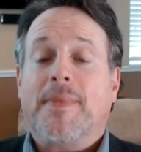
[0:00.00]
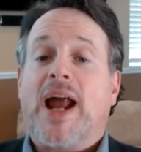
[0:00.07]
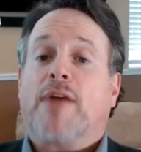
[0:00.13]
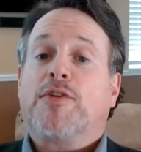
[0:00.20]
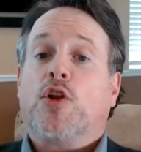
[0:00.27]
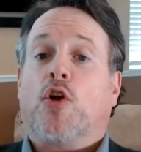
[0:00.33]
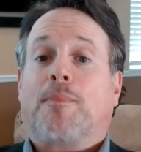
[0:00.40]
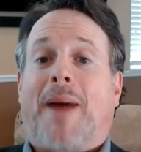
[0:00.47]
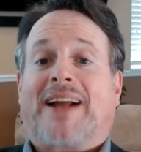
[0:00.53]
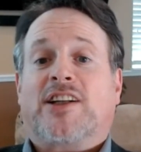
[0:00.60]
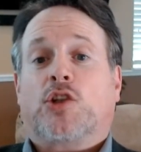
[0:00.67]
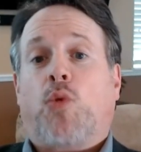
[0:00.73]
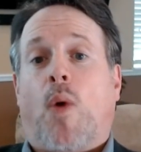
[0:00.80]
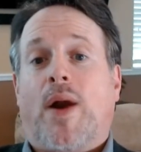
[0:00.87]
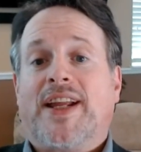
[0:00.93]
Now, if you look back to
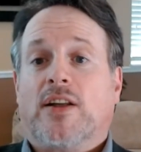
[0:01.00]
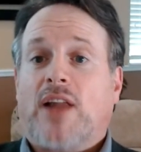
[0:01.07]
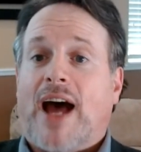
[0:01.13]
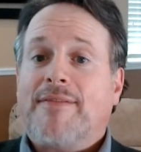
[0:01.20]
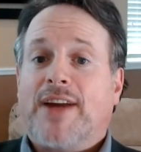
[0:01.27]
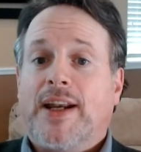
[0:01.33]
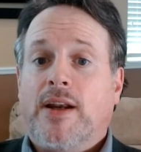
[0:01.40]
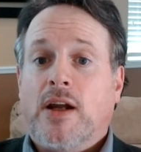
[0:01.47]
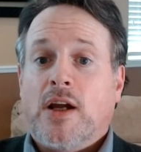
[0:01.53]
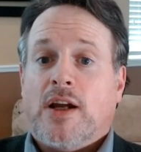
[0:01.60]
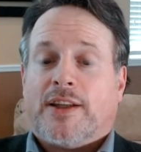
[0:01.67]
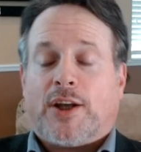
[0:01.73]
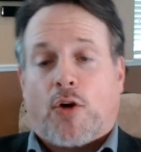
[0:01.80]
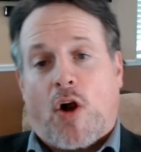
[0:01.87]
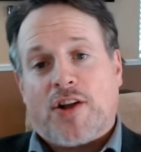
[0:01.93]
2011,
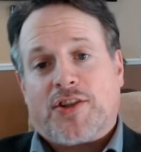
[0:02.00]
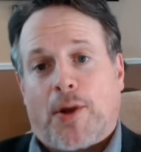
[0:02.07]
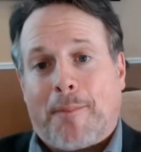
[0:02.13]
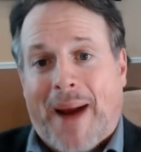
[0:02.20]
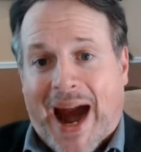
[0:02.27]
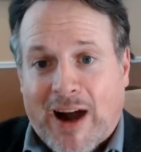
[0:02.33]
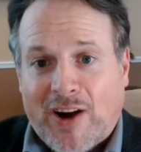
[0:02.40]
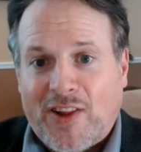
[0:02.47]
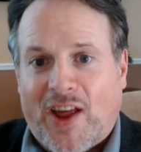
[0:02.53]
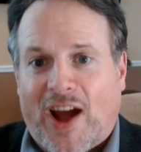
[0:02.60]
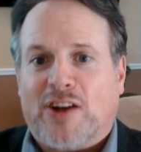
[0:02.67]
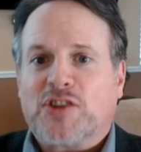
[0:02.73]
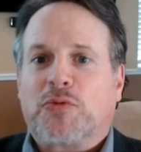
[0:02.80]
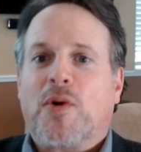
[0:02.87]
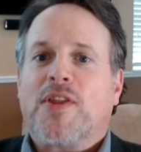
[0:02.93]
there are some
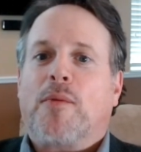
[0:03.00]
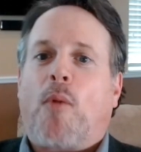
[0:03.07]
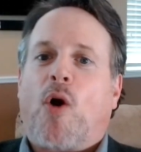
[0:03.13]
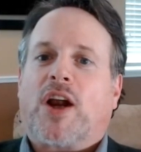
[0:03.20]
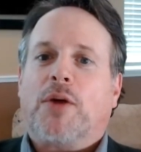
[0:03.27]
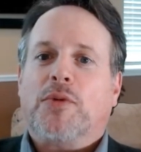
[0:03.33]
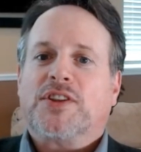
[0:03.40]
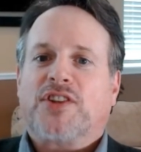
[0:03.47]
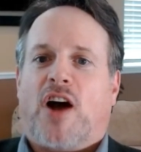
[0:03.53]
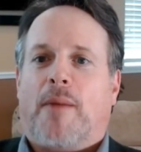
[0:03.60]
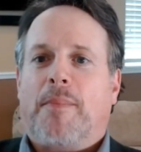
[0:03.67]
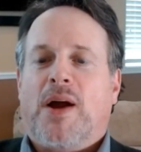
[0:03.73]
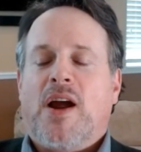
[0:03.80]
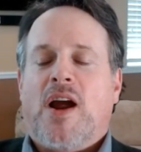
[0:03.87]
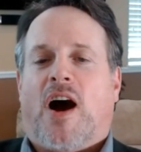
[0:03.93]
parallels where the market was
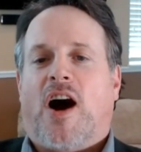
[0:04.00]
up,